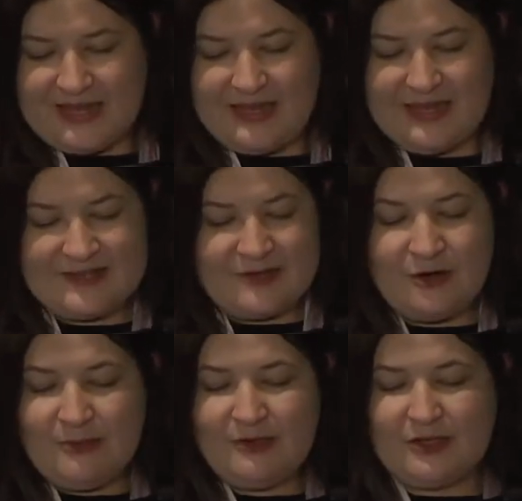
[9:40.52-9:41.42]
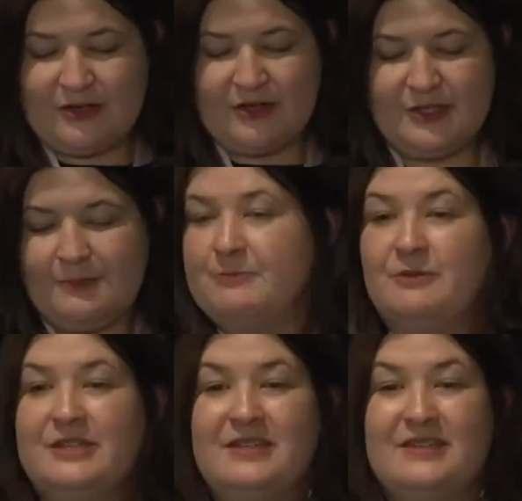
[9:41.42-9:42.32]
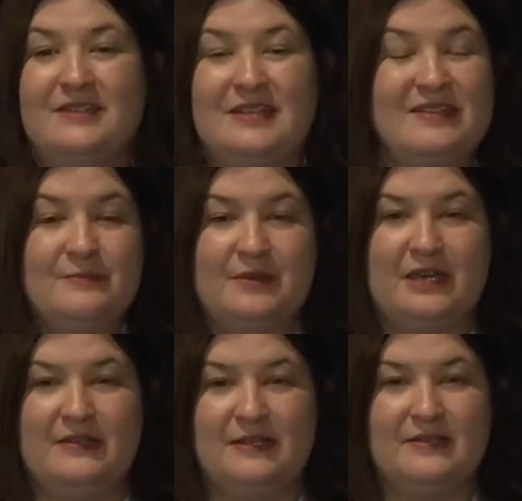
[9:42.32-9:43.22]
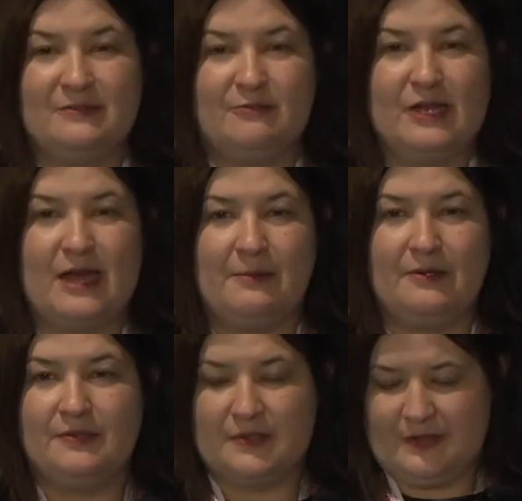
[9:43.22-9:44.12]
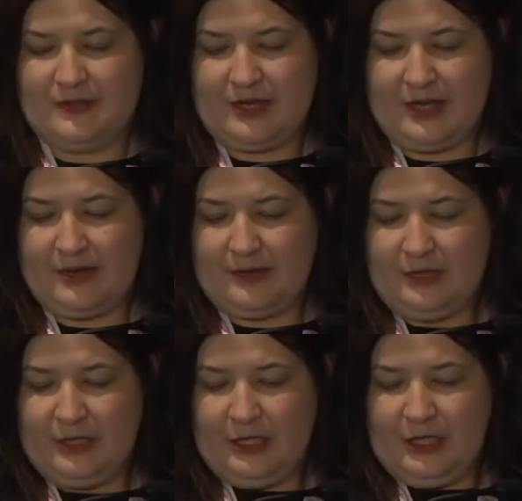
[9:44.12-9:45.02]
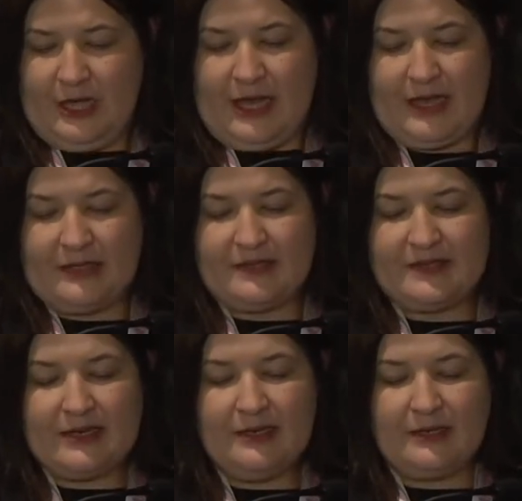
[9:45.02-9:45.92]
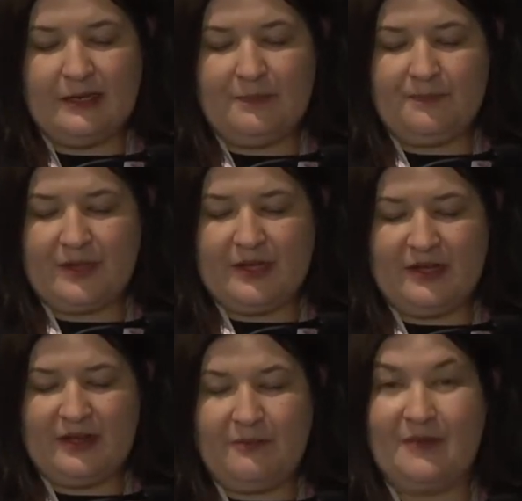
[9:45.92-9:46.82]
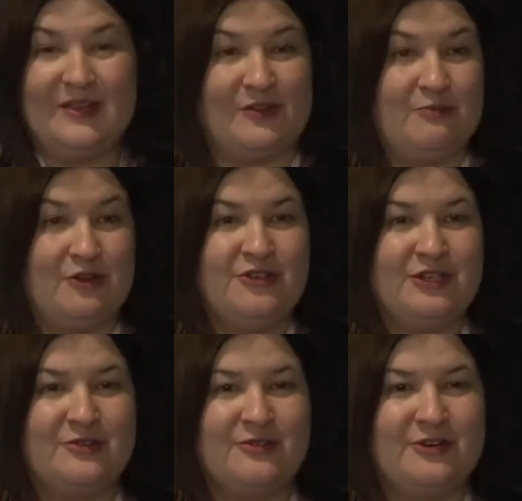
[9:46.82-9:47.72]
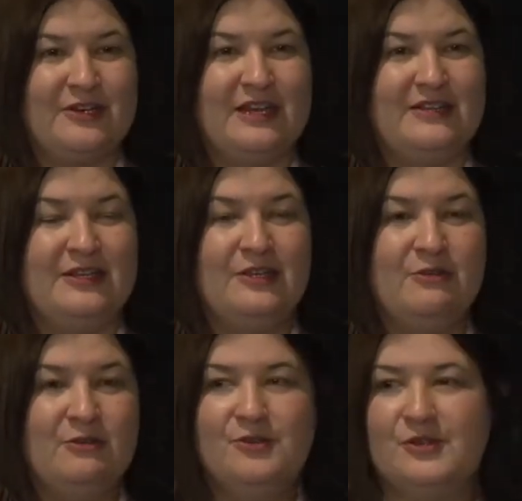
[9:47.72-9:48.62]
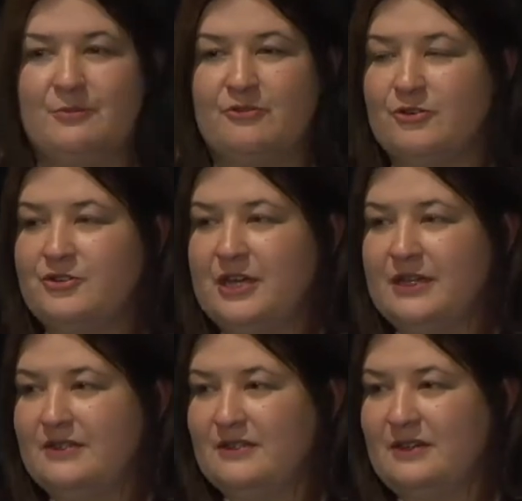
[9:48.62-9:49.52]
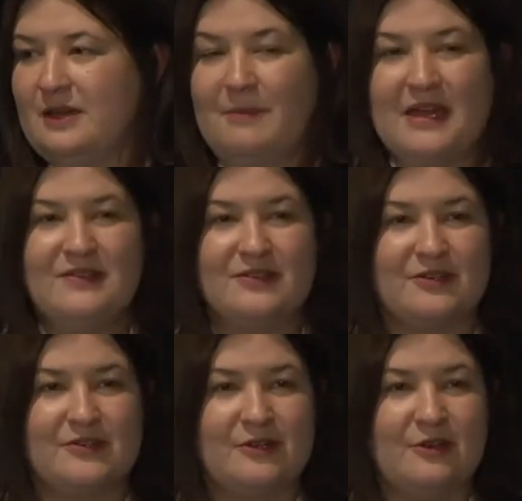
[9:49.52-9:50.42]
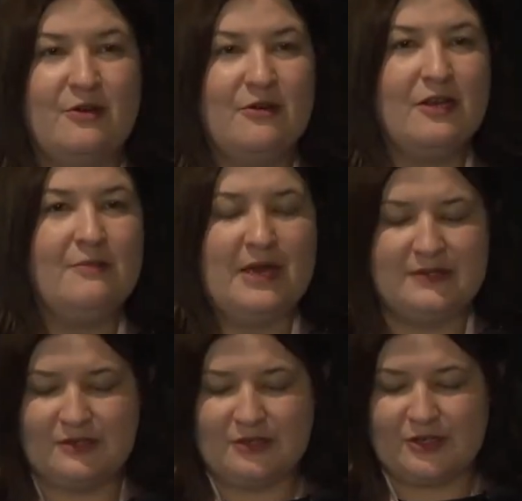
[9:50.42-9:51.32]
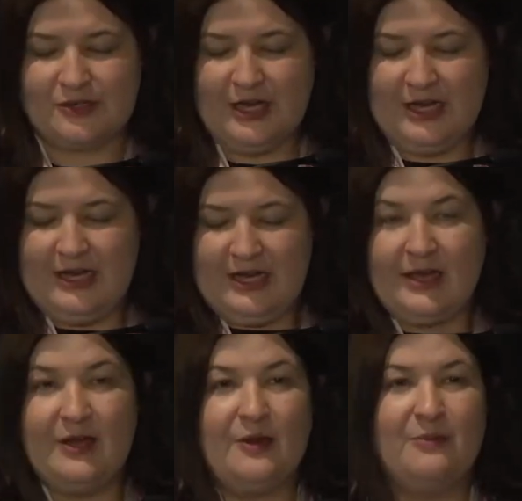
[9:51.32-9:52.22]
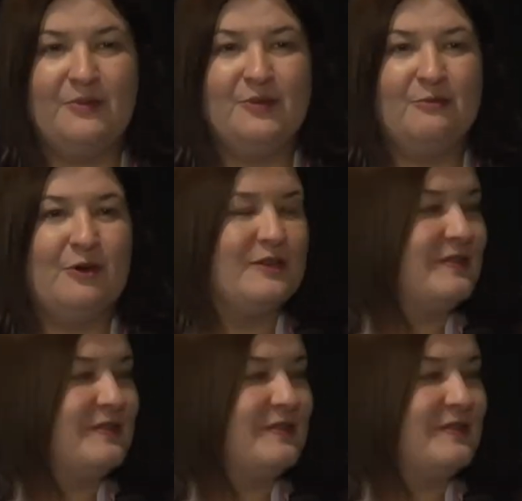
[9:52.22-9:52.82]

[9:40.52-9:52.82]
It's a normal occurrence, but we didn't anticipate that it will happen on this scale. And suddenly, as a project coordinator, you lose your project ambassadors, your local ambassadors, the ones